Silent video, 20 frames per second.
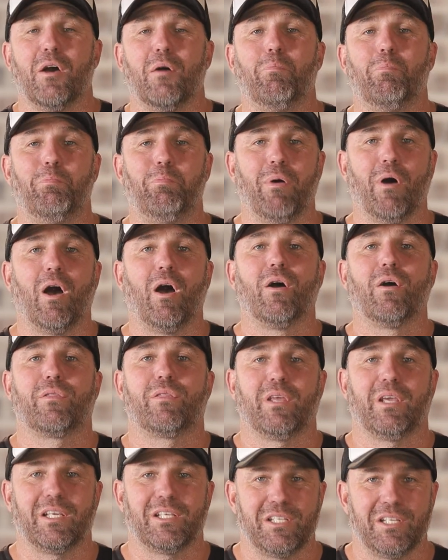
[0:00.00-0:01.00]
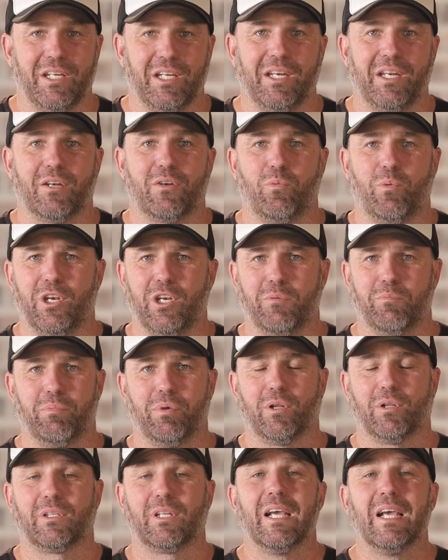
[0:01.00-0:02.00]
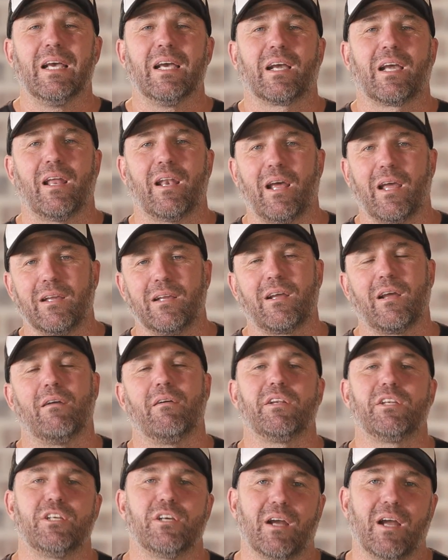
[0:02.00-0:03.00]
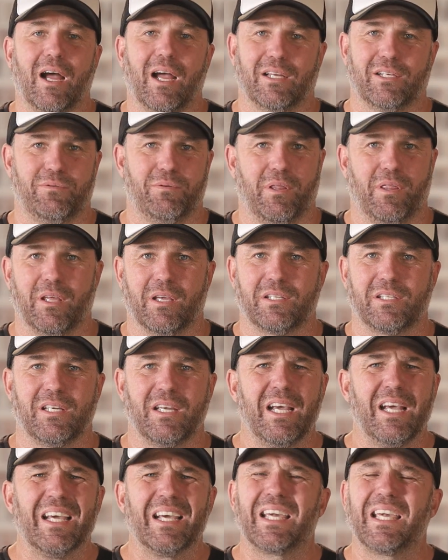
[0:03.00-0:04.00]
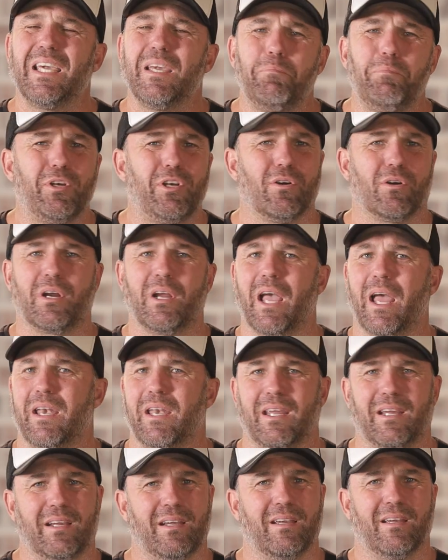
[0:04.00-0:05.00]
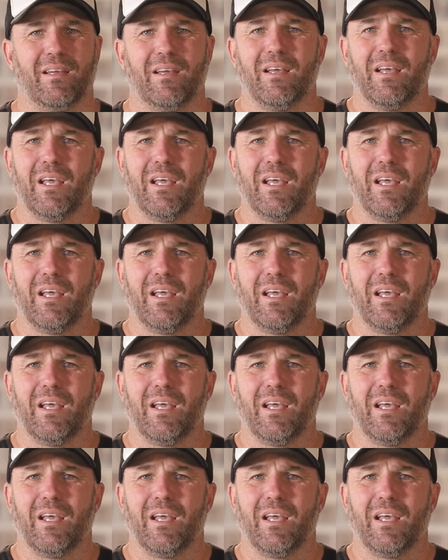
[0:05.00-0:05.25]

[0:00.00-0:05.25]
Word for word: Both is needed when you build. Can I encourage you guys with this? Keep it organic.